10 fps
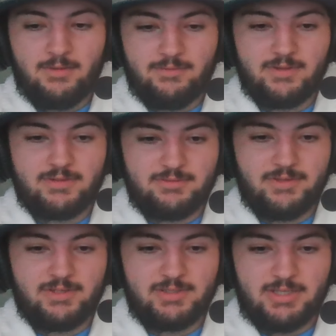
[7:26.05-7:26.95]
Very,
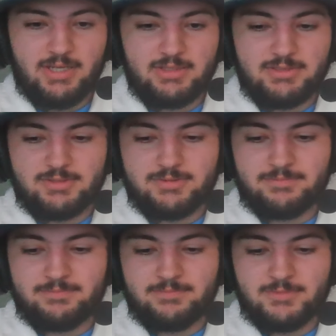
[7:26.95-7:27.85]
very nice
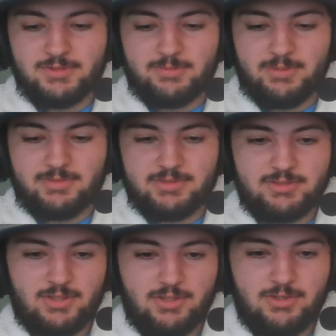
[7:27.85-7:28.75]
to be able to
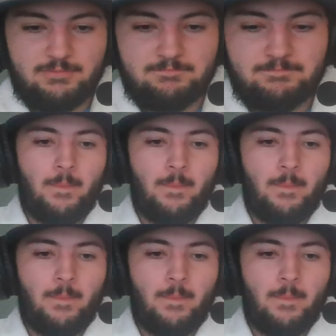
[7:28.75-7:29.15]
solo.